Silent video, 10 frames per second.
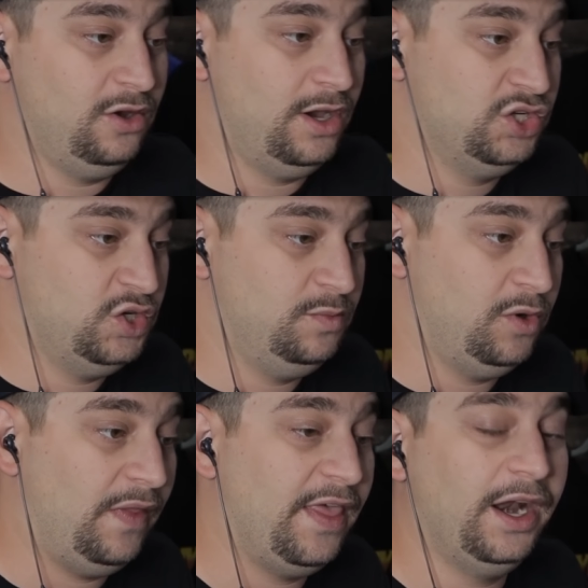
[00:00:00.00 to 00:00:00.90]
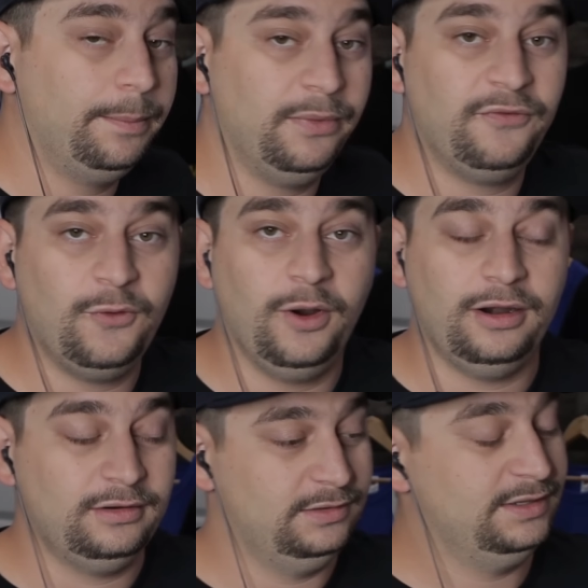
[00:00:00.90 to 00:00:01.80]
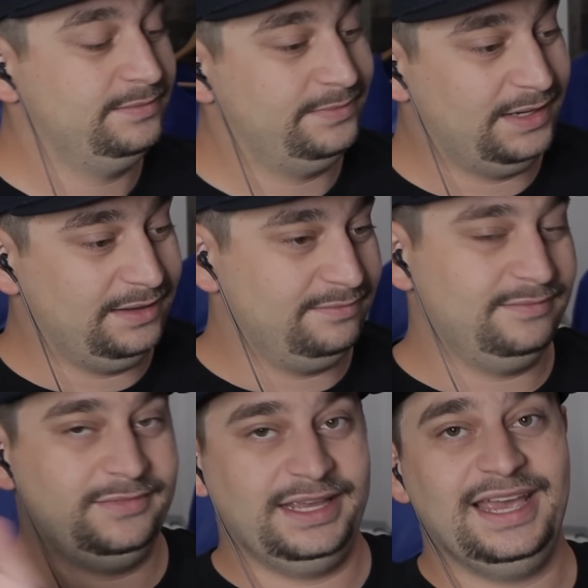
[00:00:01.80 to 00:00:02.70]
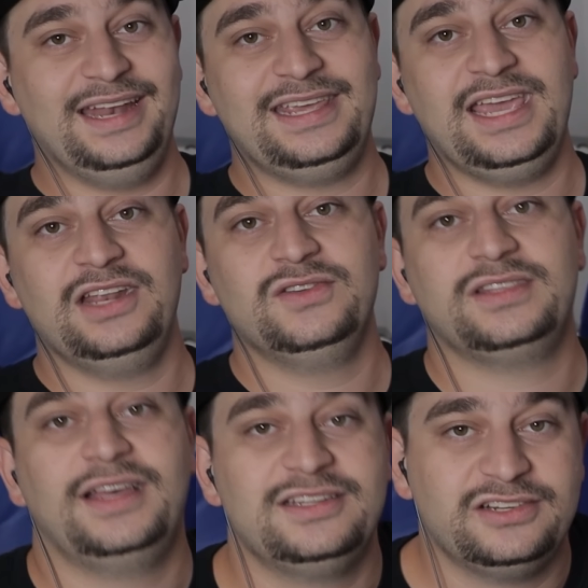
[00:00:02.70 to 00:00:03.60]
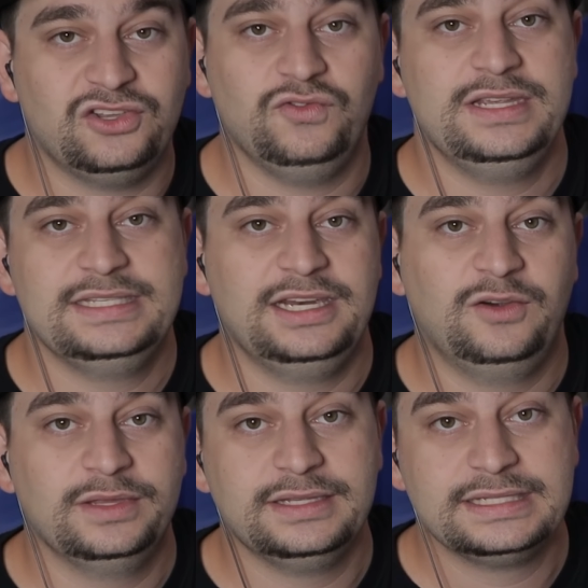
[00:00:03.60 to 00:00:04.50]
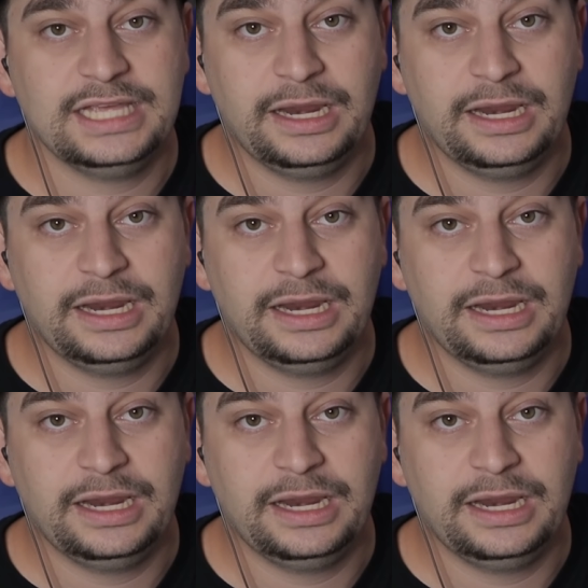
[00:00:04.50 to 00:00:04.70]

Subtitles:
ago. I should have brought that up before. But again, can't use logic and reasoning with this